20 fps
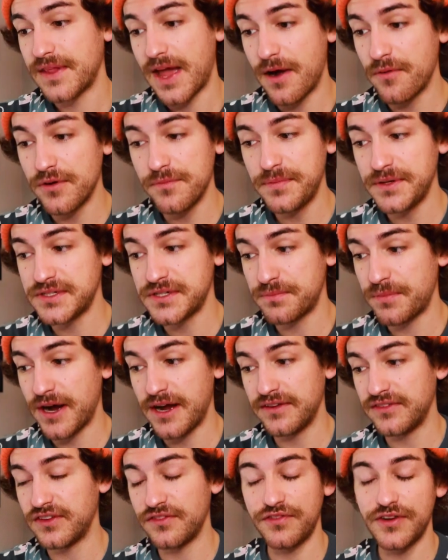I wouldn't be
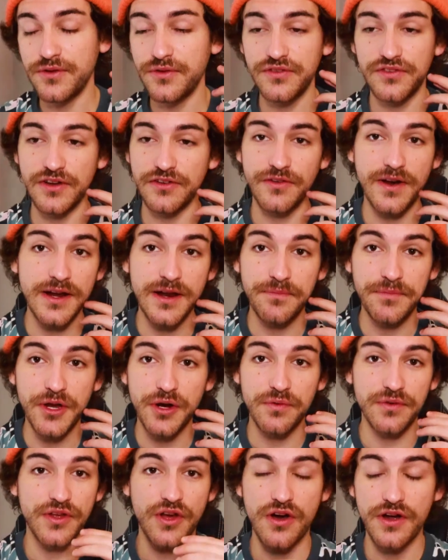surprised if he was right up
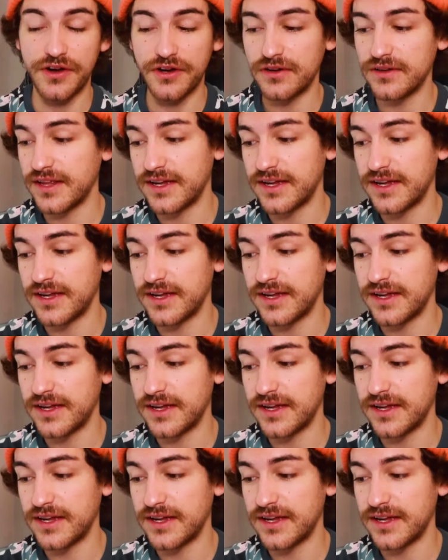there with Connor.